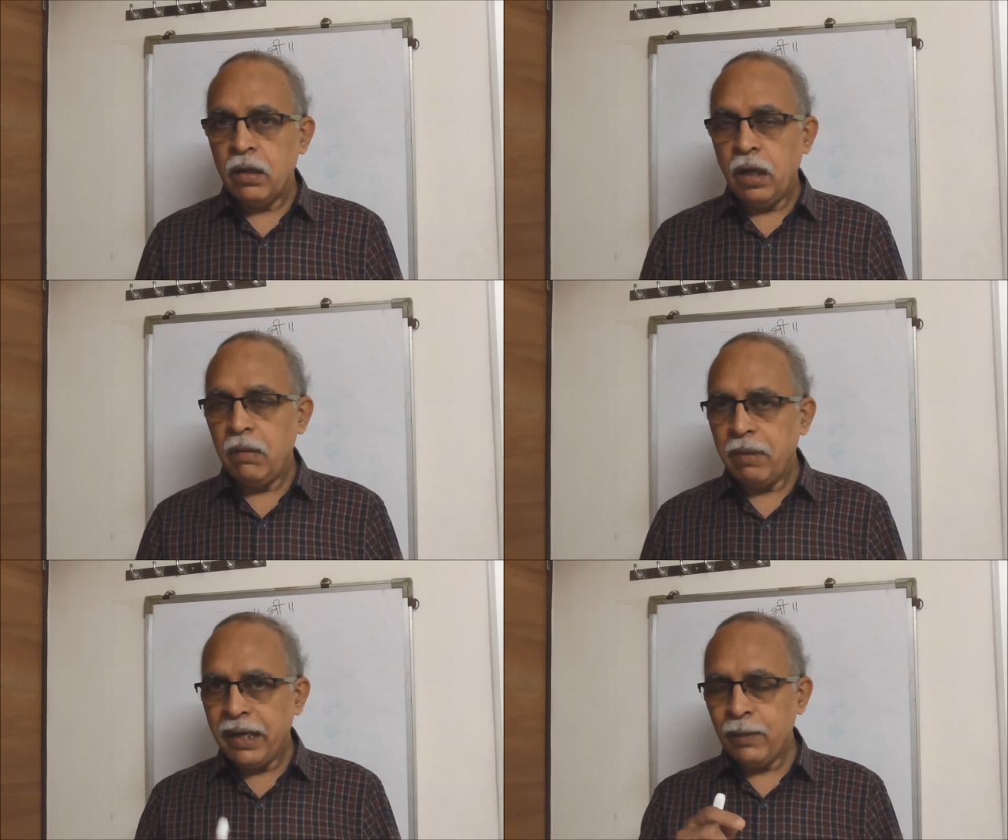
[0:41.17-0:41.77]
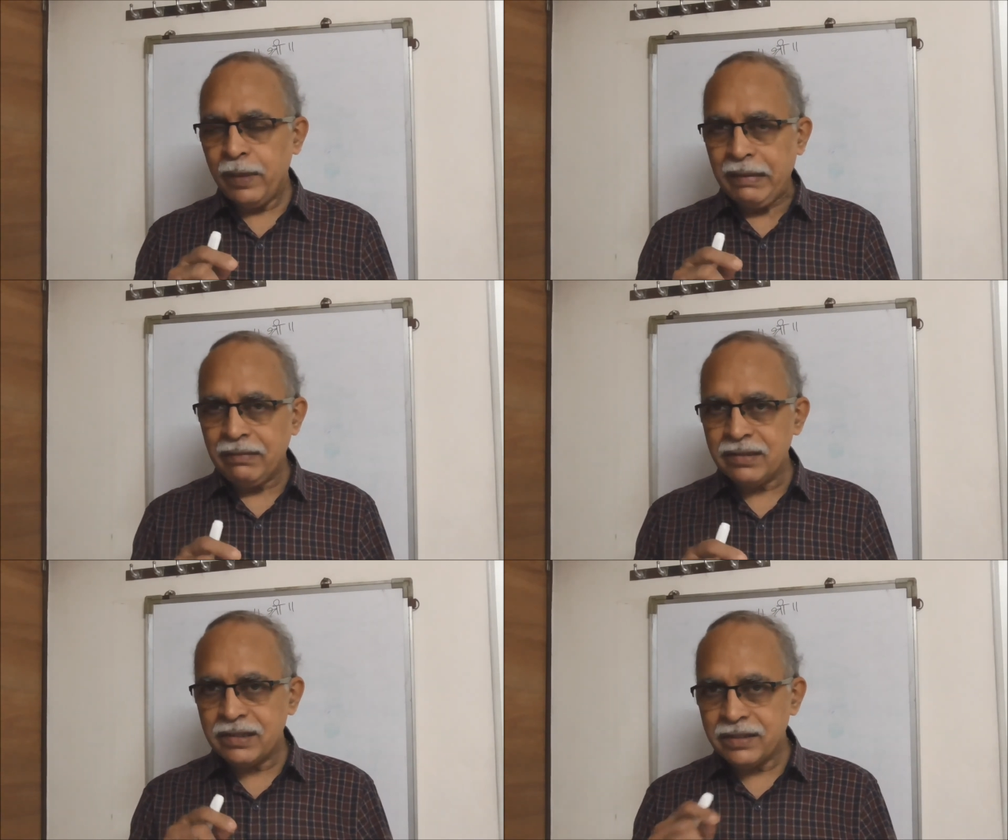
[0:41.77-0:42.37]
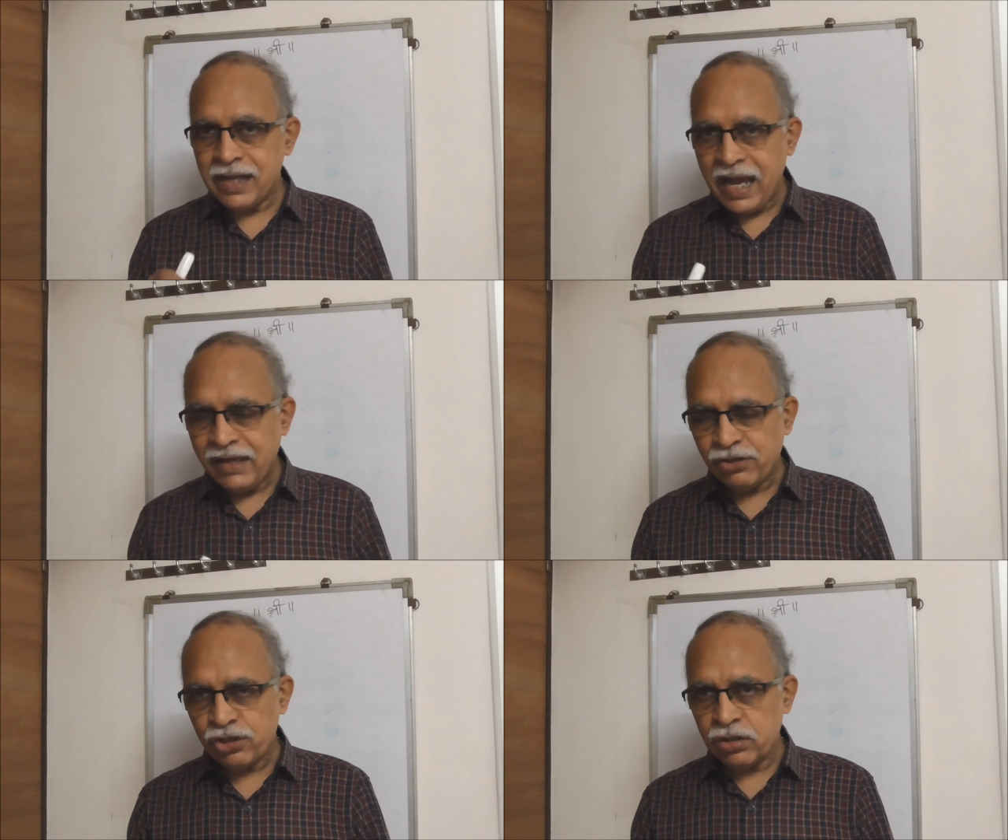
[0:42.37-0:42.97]
and mind well, it is
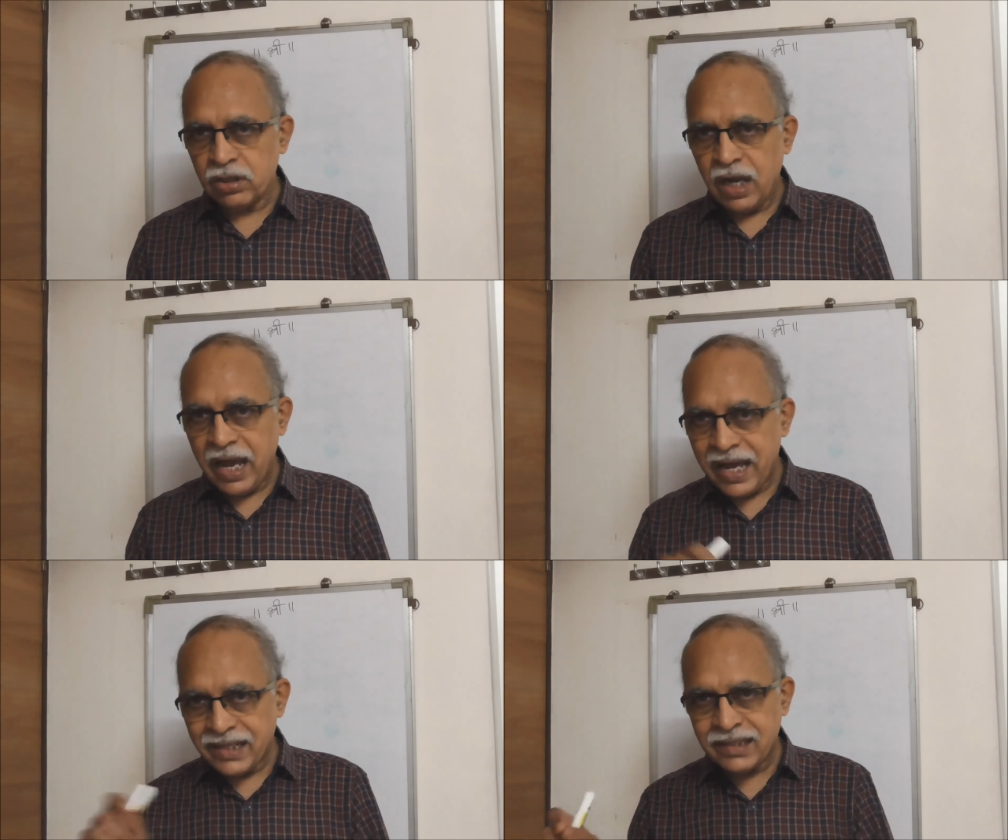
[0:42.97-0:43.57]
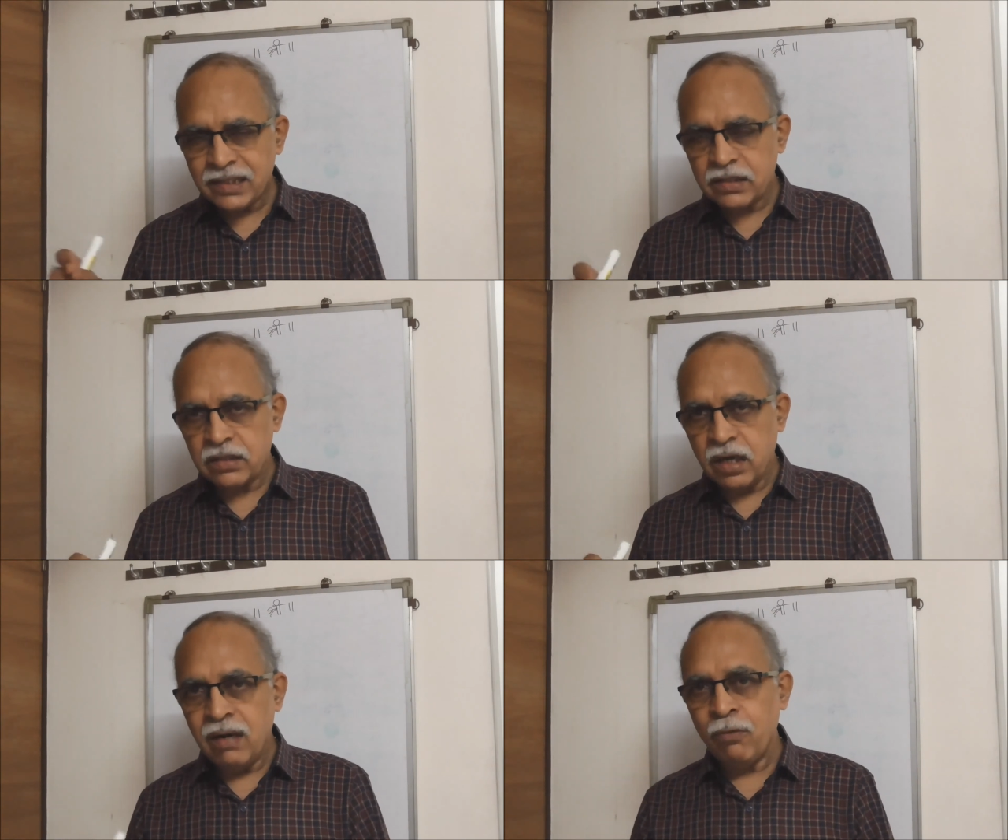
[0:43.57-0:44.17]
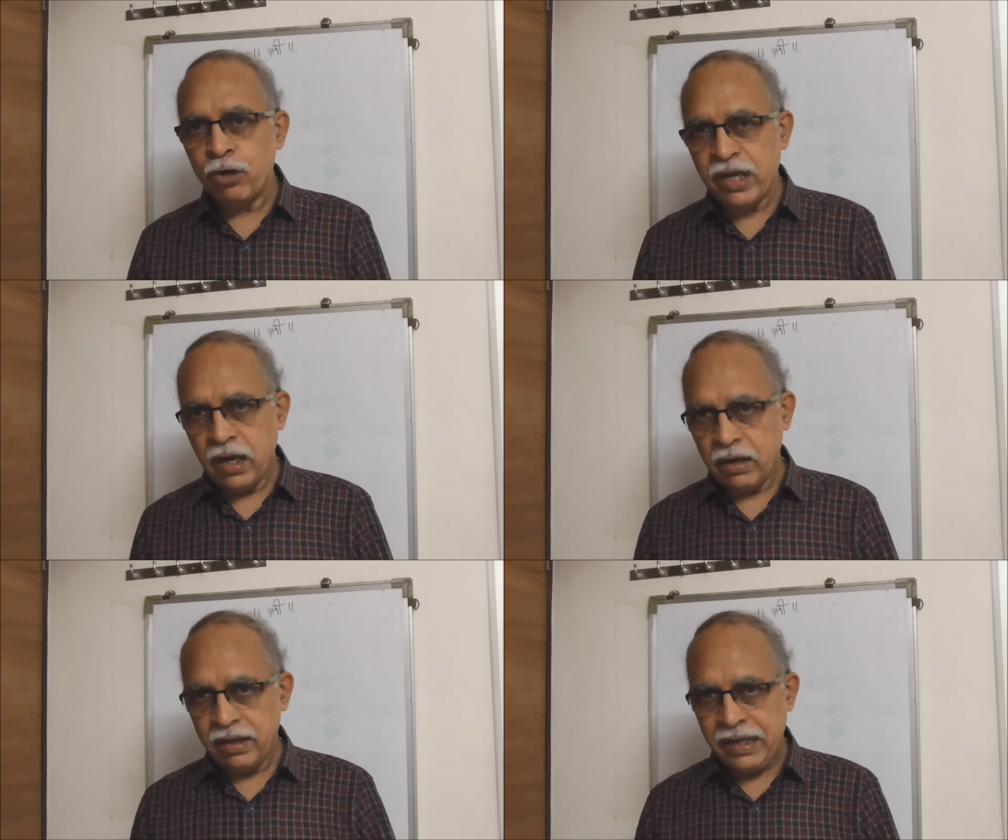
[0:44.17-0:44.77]
detached as
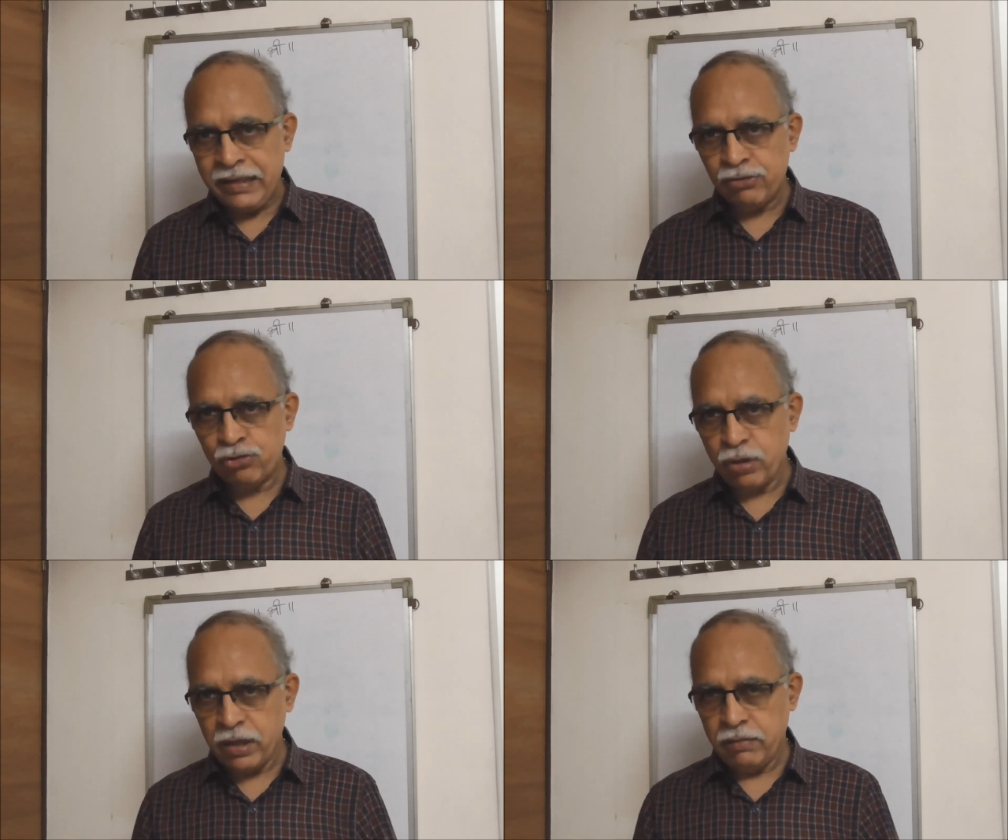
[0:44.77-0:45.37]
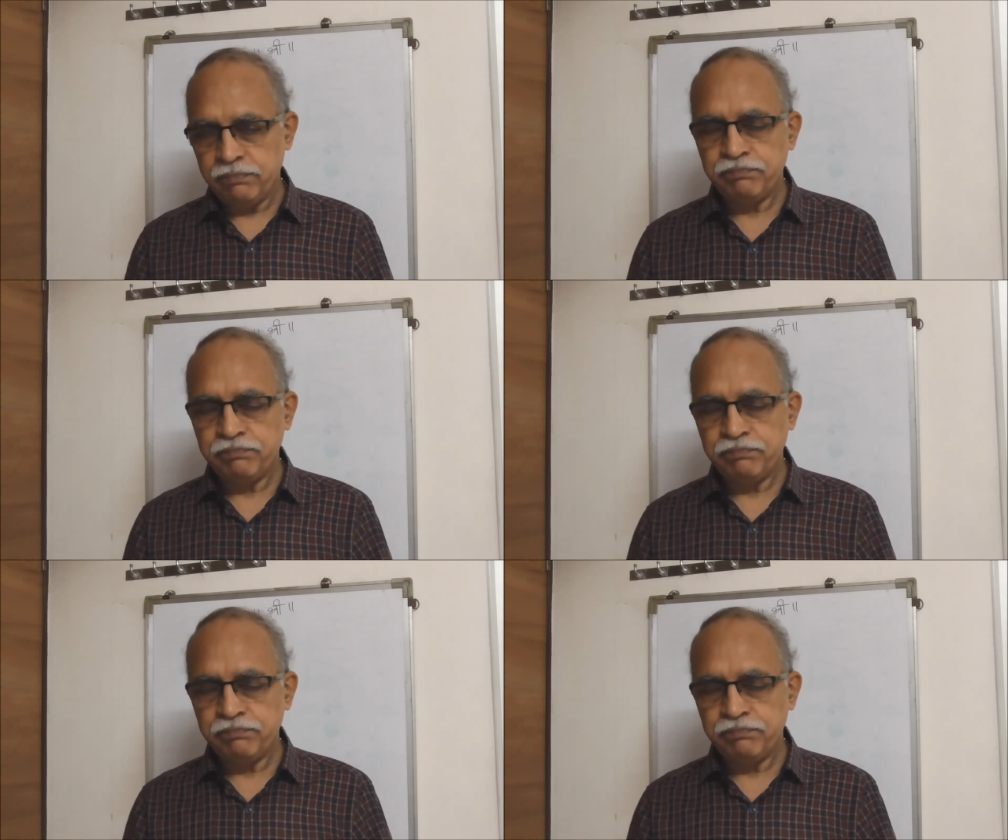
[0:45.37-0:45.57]
ammonia, NH3.